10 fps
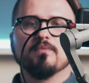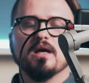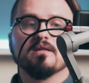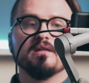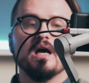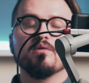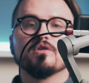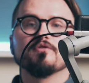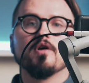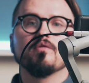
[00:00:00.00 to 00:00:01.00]
and now
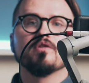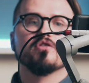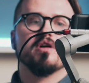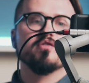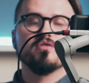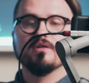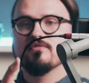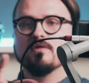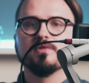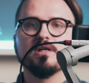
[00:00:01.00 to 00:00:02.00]
your phone is charging
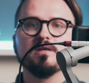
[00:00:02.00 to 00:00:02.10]
from the